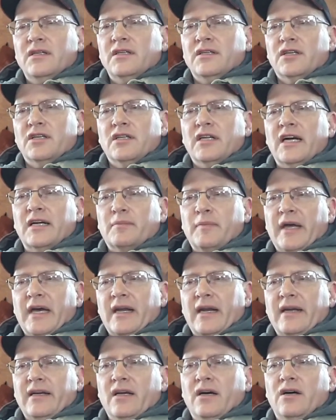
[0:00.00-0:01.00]
Good luck,
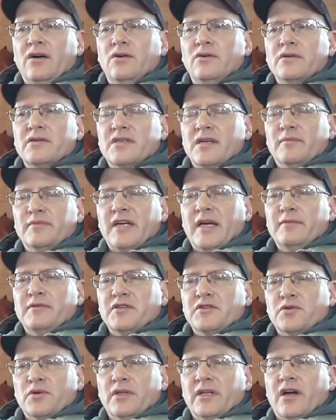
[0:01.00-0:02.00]
man. I know sometimes
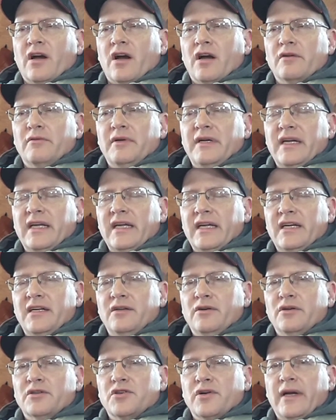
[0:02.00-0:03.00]
it's really hard when you get
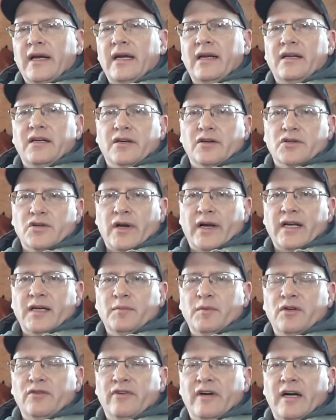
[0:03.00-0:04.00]
into a trade and you're trying to
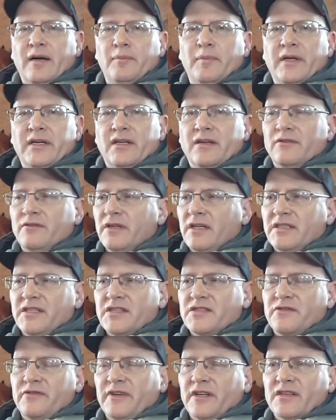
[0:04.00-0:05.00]
move up, and it
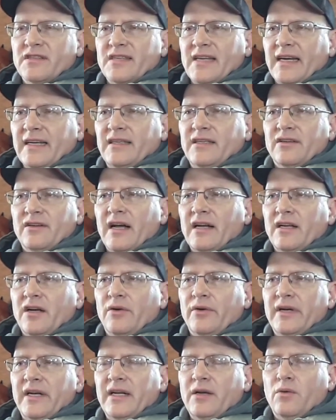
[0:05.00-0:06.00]
just feels like you're not
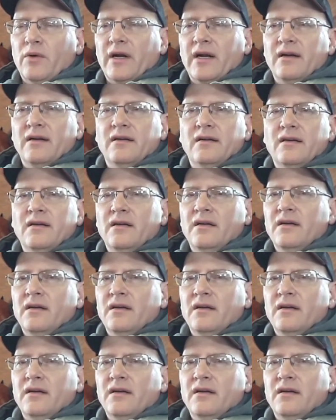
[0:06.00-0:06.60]
going anywhere.